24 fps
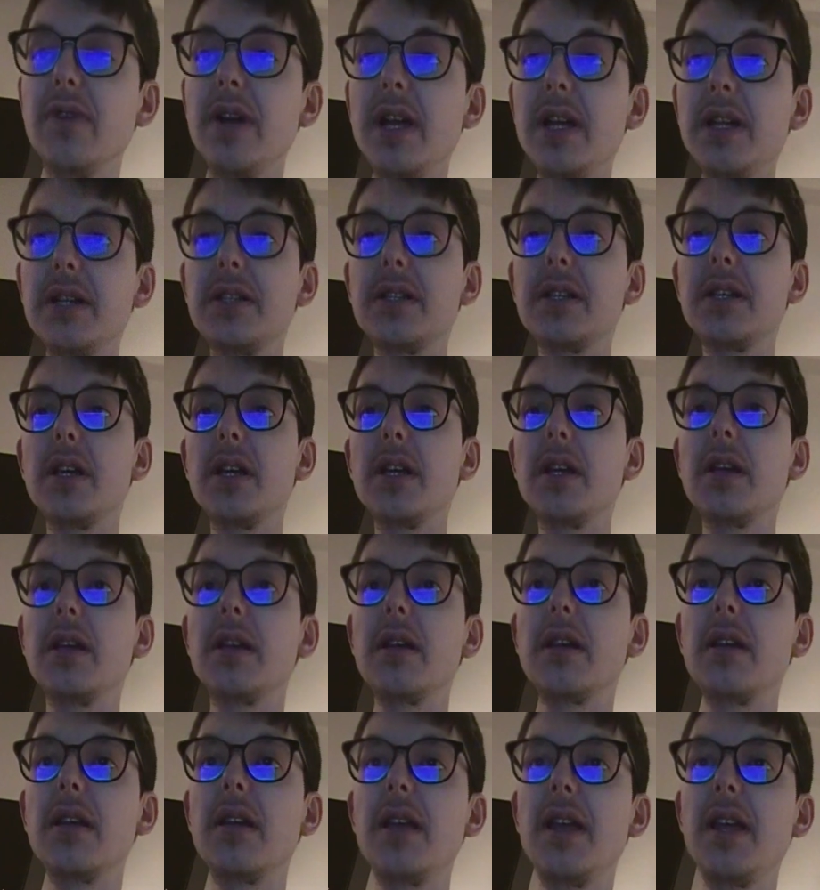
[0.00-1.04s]
rant.
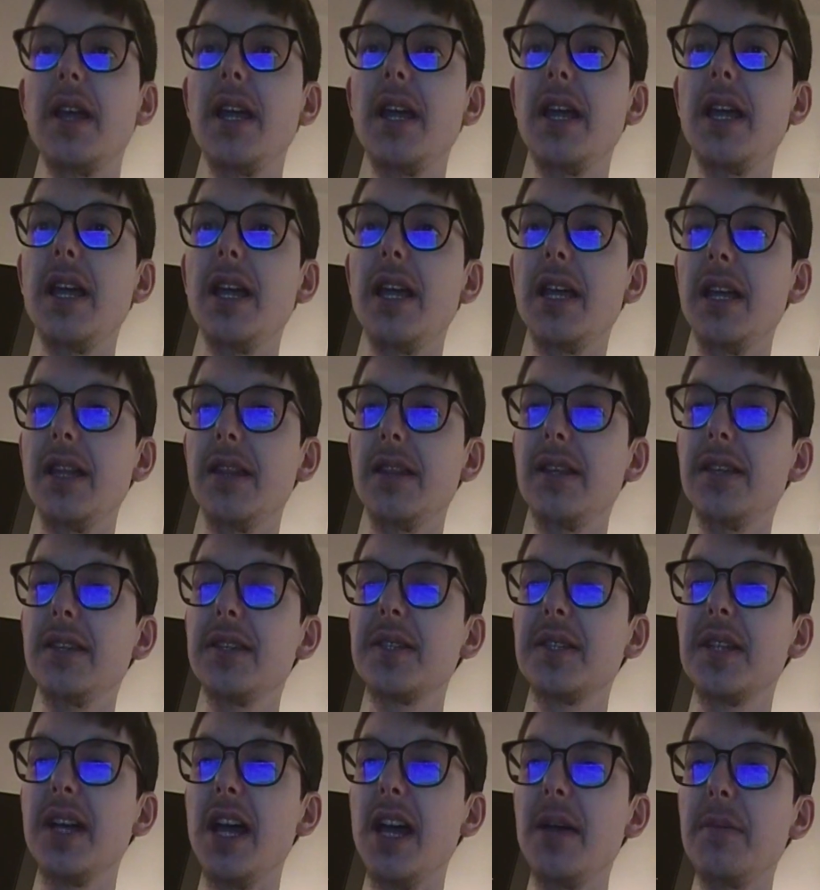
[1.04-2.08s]
And
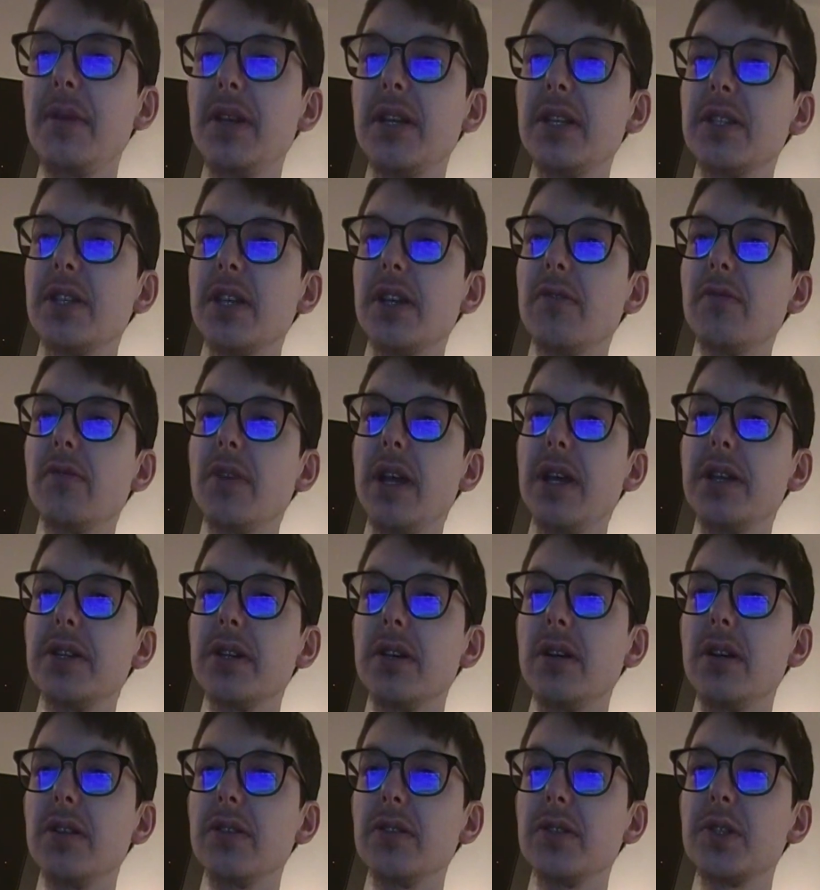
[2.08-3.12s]
this time it's a rant
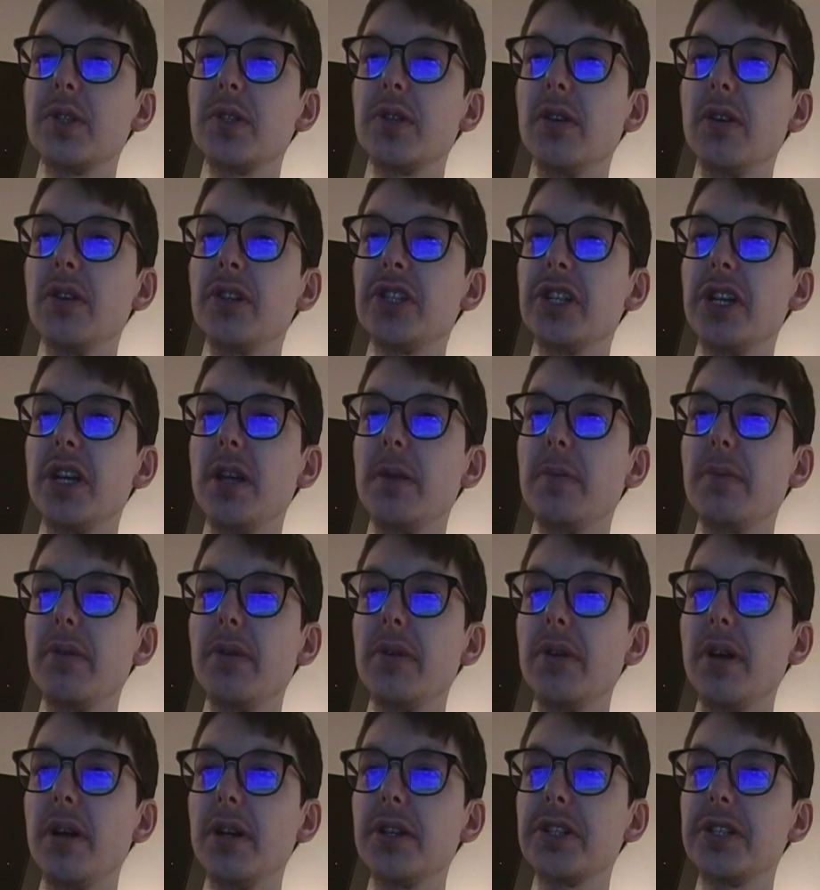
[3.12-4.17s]
on Star Giant
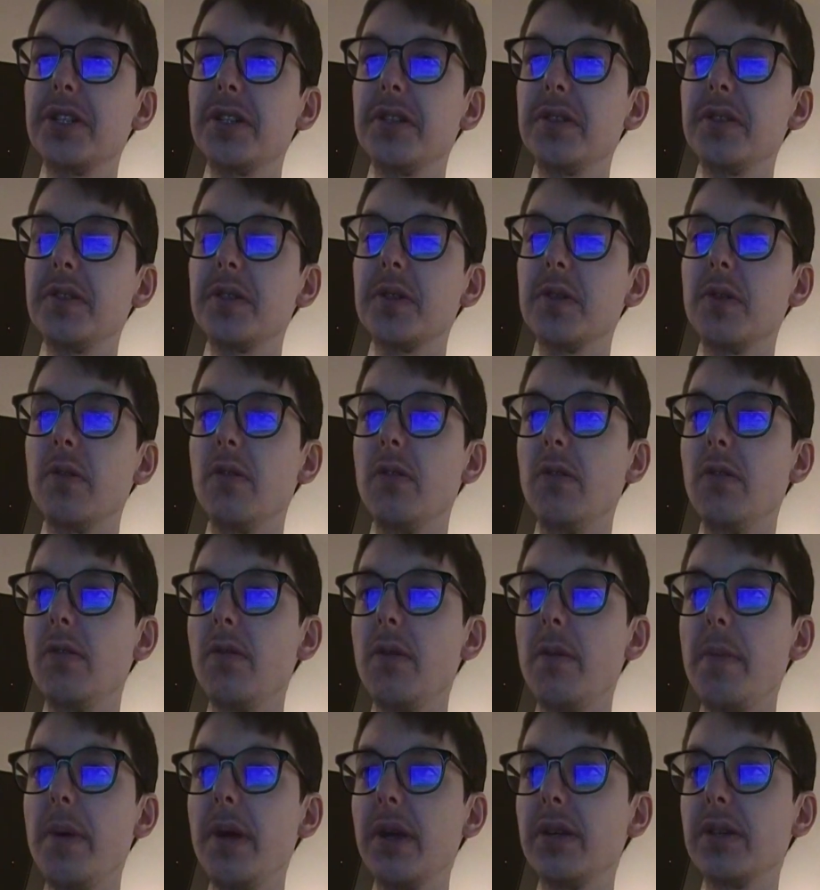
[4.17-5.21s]
Productions or
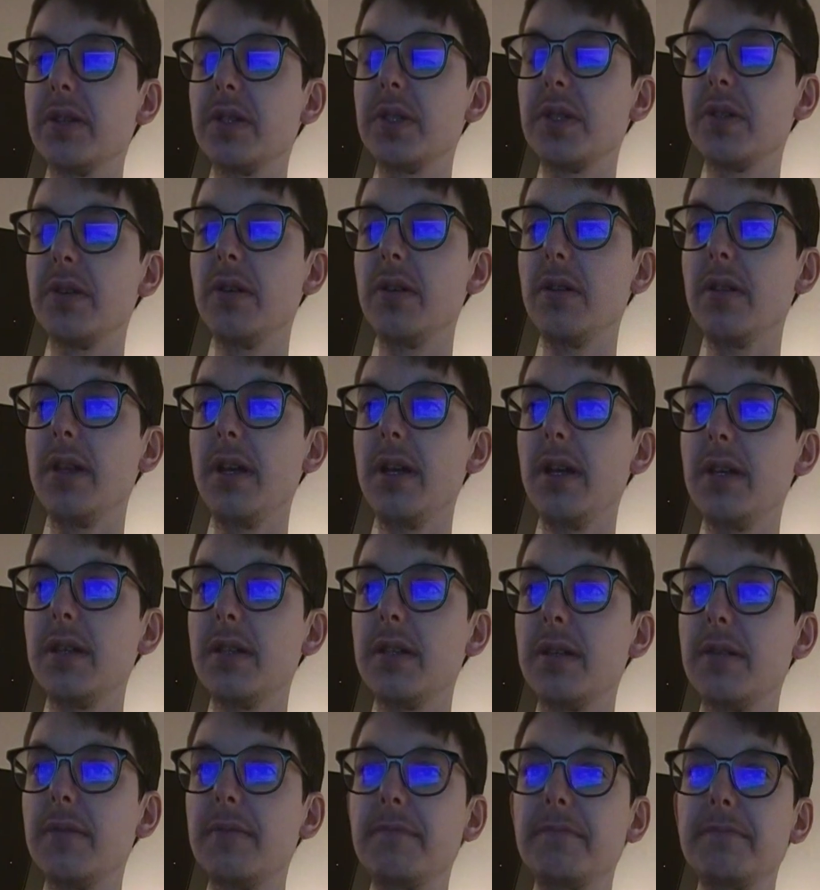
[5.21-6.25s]
Rebeccah
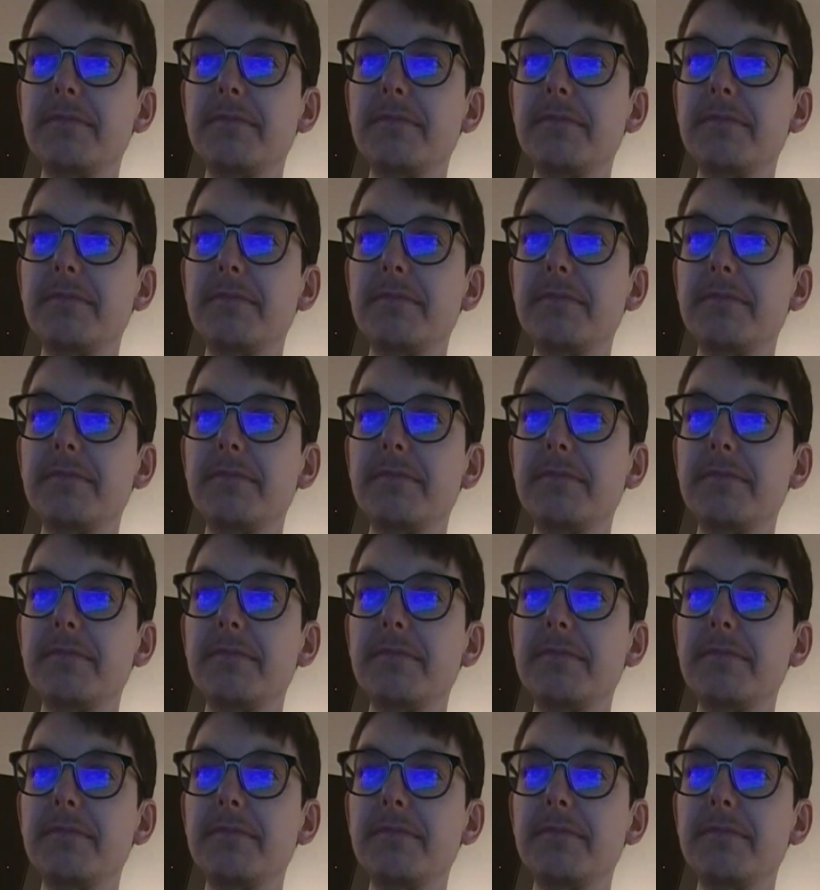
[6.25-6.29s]
Starlight.